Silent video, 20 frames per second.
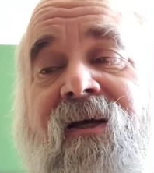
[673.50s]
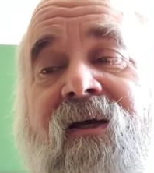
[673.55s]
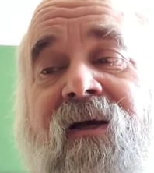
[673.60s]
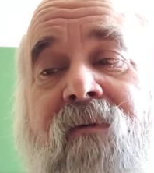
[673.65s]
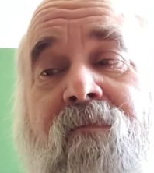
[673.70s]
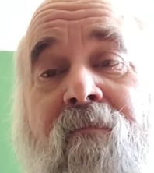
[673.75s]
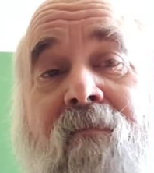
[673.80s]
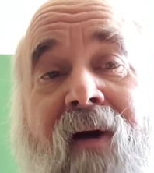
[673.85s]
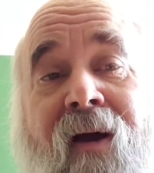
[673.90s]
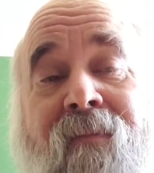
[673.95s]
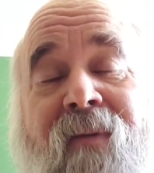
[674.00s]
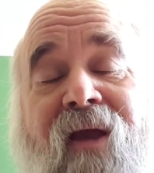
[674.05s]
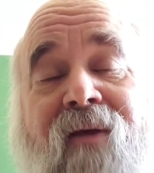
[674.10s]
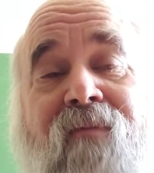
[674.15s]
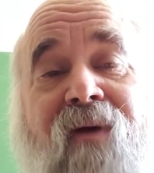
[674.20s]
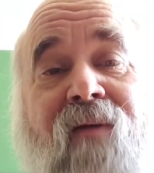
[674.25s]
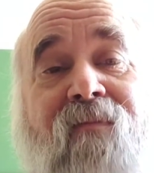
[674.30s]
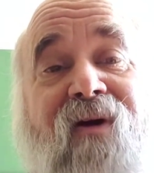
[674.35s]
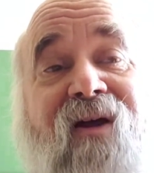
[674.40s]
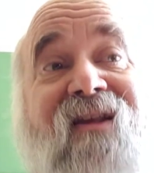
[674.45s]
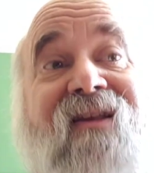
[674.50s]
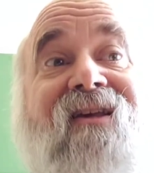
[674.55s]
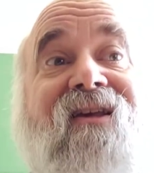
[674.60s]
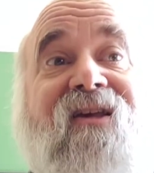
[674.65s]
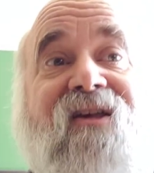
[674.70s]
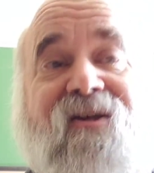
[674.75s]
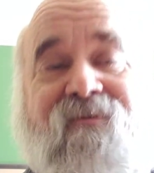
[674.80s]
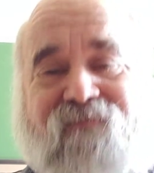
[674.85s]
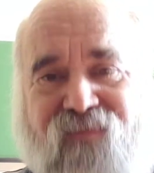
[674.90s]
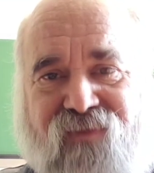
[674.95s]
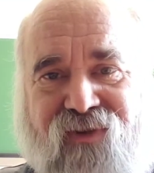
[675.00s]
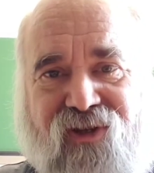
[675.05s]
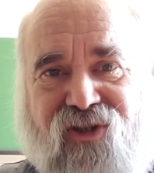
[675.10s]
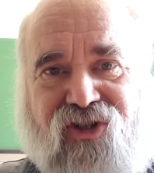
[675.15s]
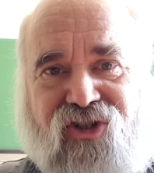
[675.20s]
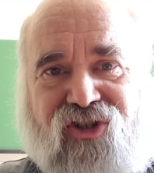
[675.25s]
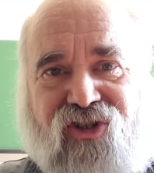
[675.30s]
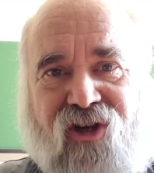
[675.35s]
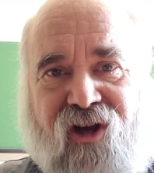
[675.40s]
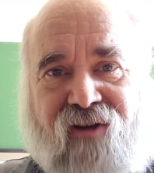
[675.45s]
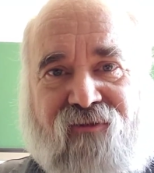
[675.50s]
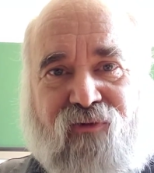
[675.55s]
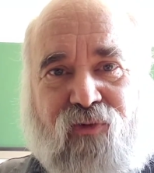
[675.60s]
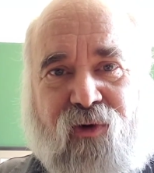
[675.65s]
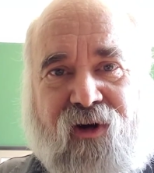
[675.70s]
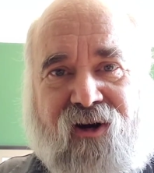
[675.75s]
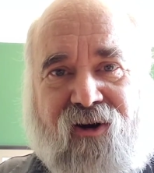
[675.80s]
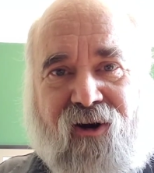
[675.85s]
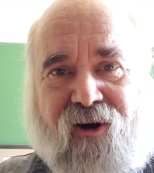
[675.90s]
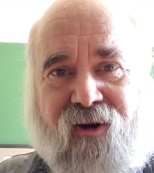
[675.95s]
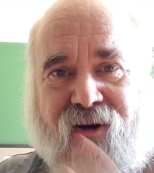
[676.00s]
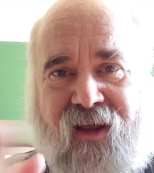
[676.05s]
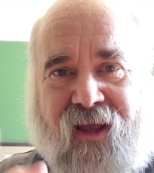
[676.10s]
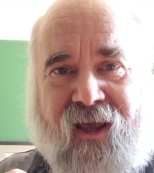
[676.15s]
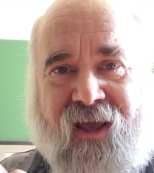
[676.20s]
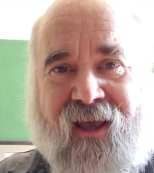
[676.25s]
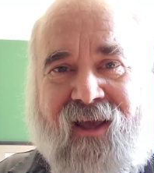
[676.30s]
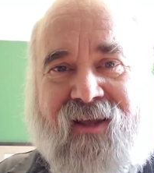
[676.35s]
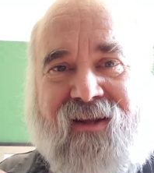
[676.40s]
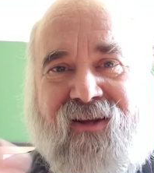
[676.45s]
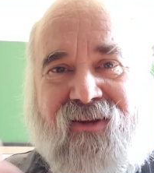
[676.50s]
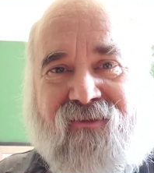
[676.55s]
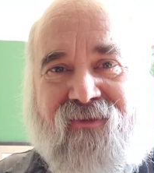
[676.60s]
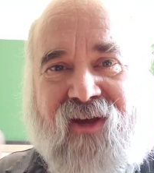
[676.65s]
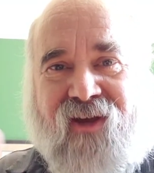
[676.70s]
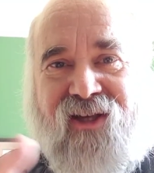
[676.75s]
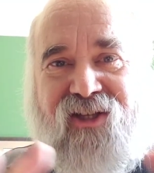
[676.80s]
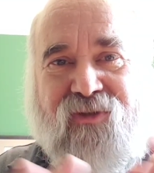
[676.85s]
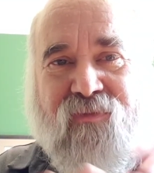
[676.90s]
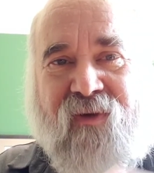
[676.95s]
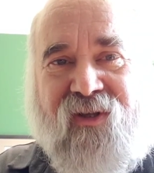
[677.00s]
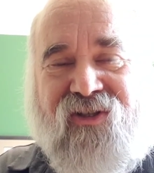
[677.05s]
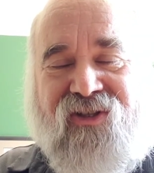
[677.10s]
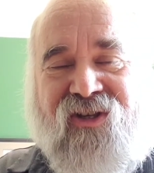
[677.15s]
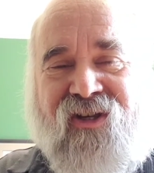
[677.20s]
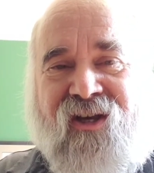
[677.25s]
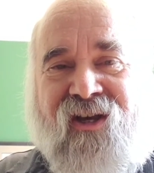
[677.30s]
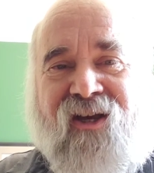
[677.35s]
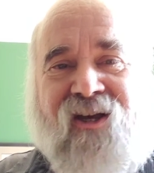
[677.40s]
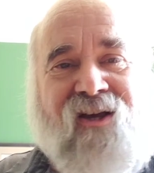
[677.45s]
I make my money in software and investments.